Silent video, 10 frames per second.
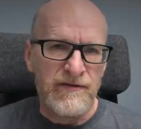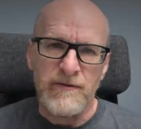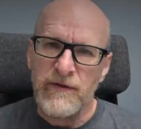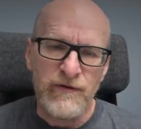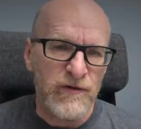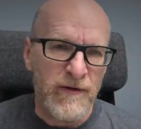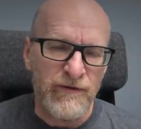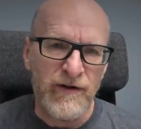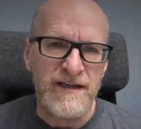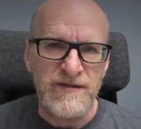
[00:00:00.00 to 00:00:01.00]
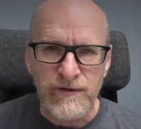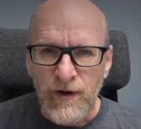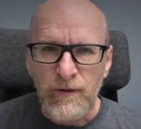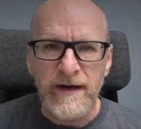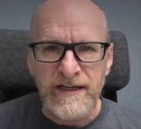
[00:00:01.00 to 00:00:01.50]
from a few of my friends who'd
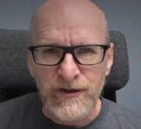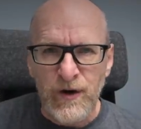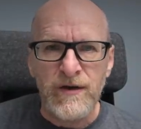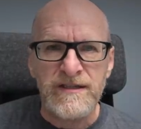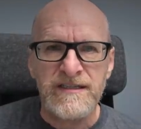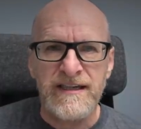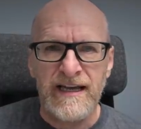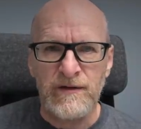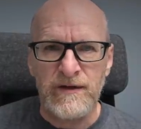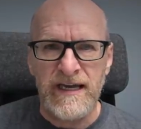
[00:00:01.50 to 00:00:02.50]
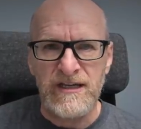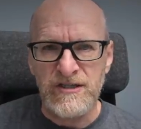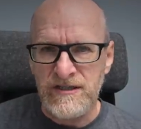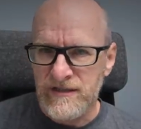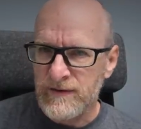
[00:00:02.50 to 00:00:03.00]
already gone to that
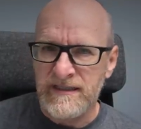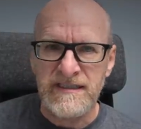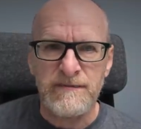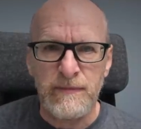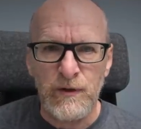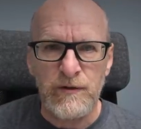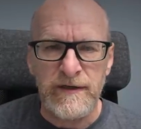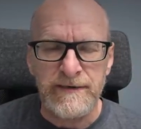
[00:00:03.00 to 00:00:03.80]
location to explore